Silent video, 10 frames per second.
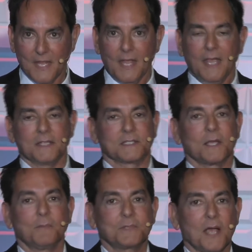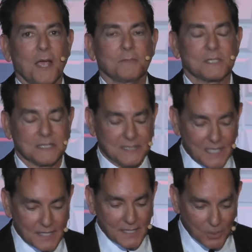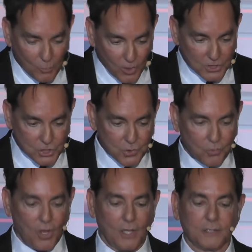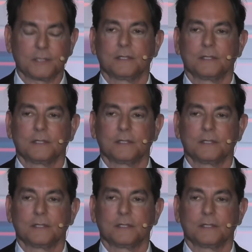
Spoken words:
And sometimes getting what you want